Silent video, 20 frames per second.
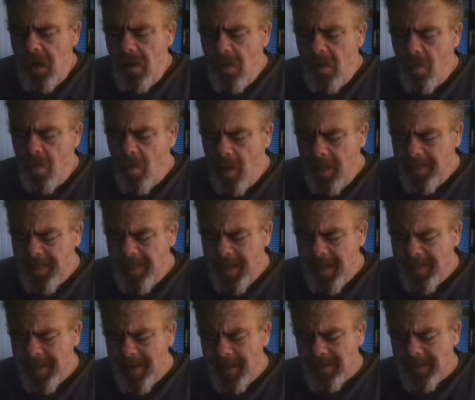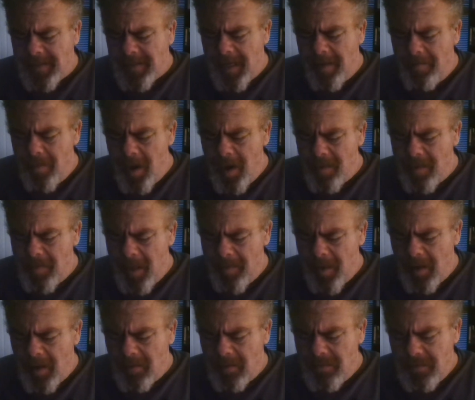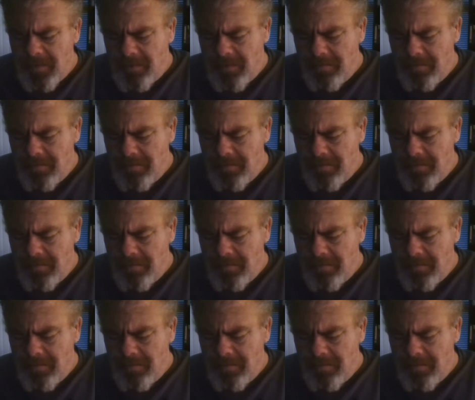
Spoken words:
one thing that does kind of bug me about